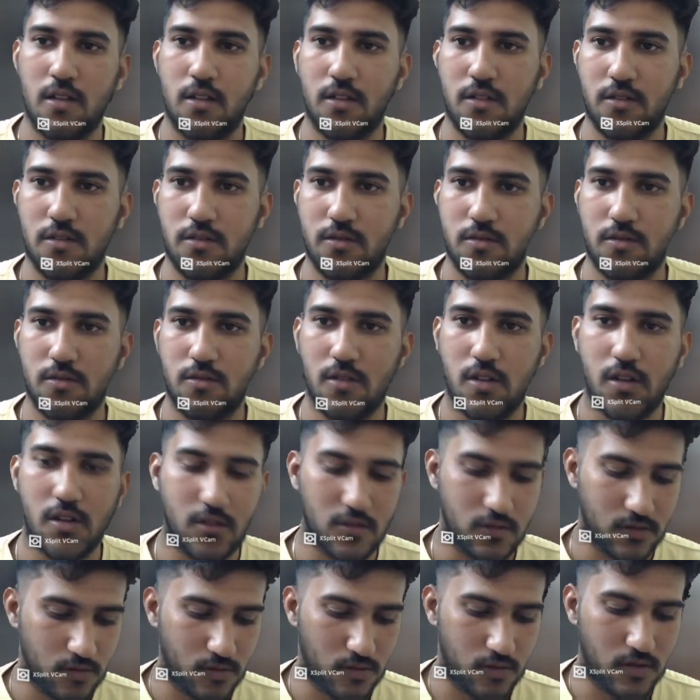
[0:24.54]
So
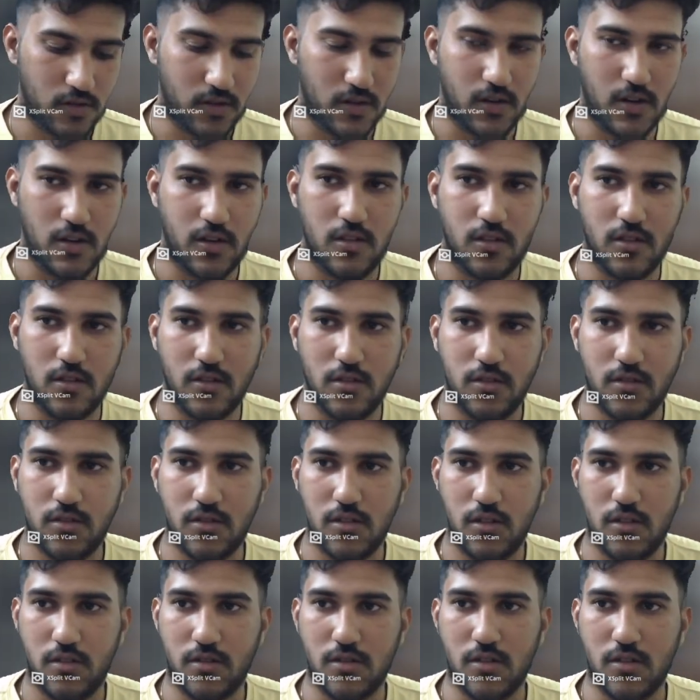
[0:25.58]
let's go and run this.
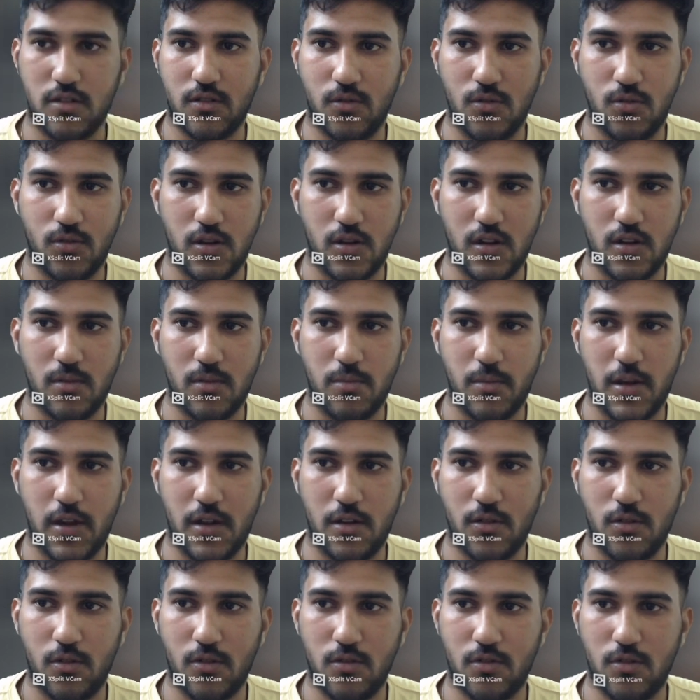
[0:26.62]
Let's say go run
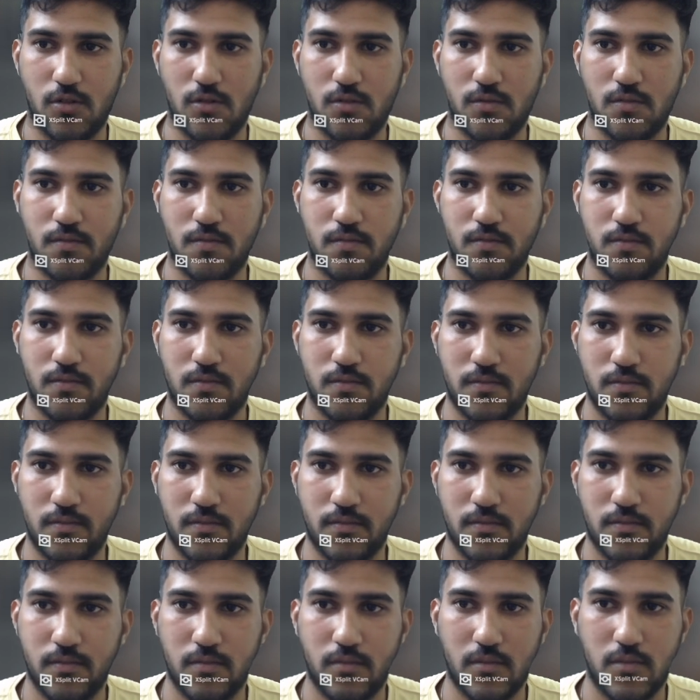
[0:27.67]
main.co.
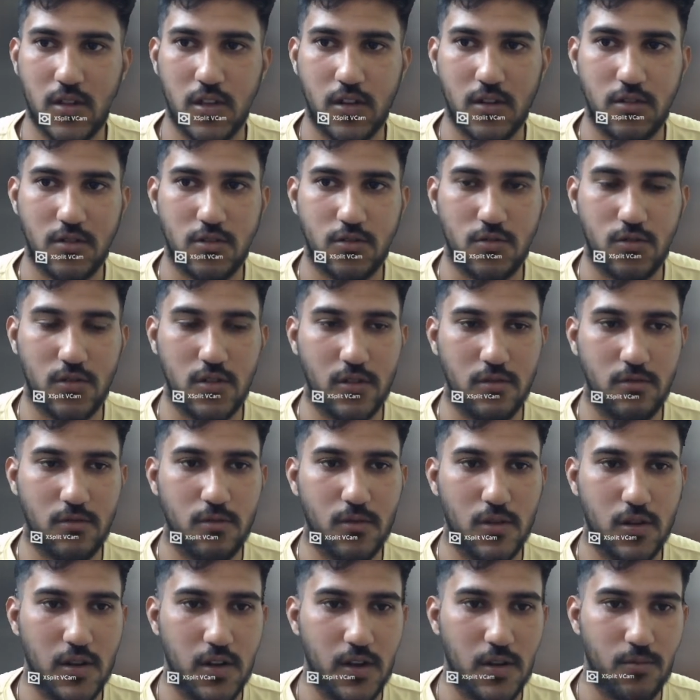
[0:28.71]
That should give
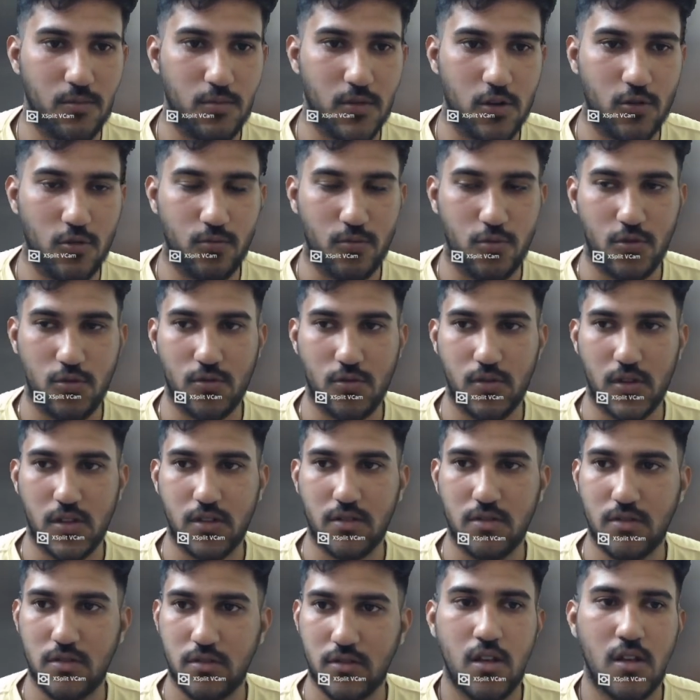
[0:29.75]
one output to
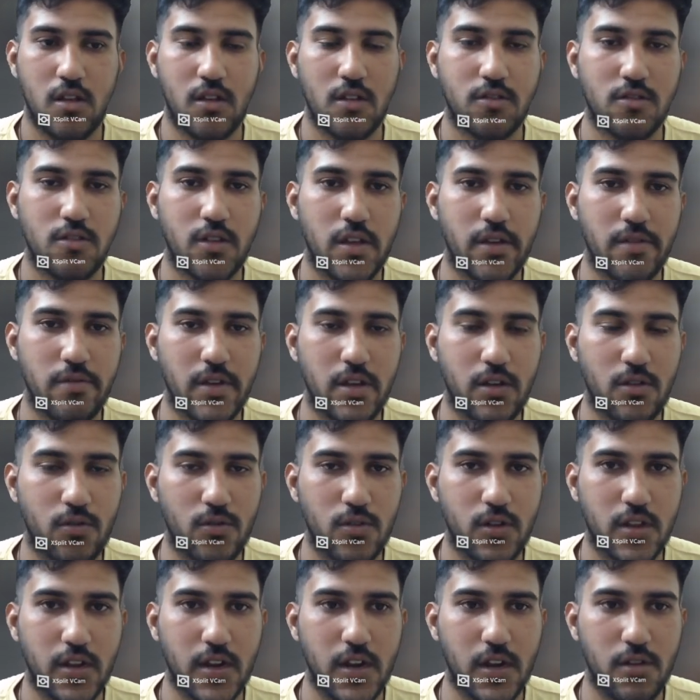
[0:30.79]
us. So here we are going
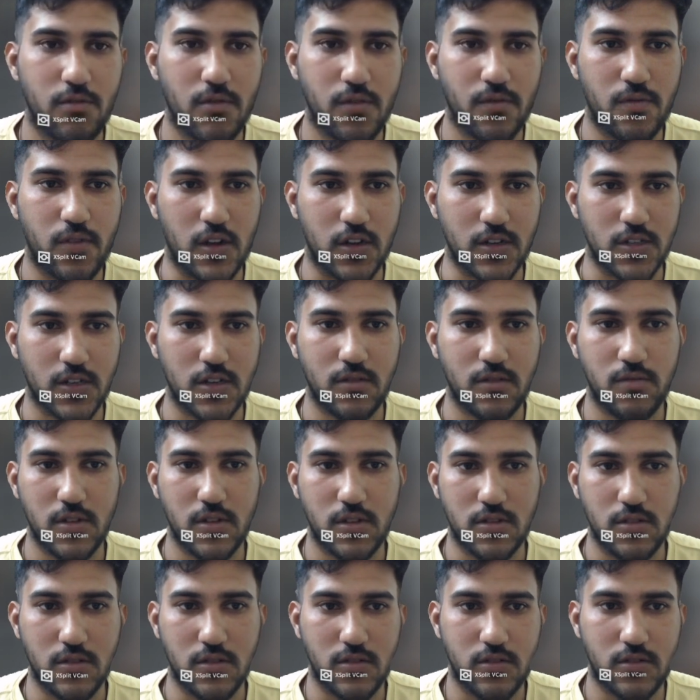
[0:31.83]
to create one function
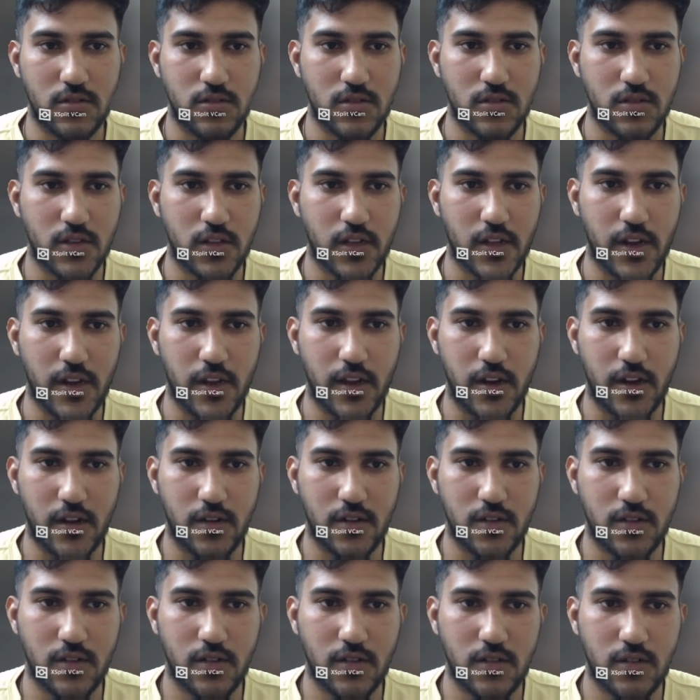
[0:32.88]
which is
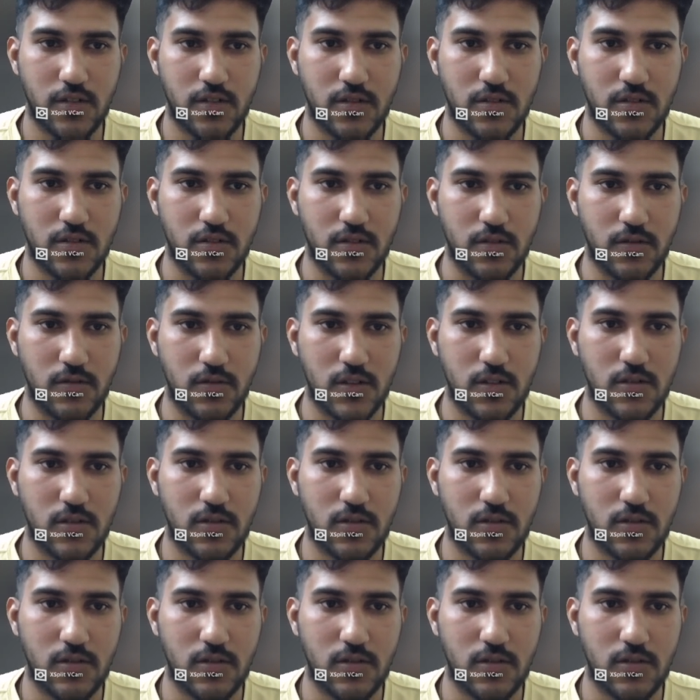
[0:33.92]
create server.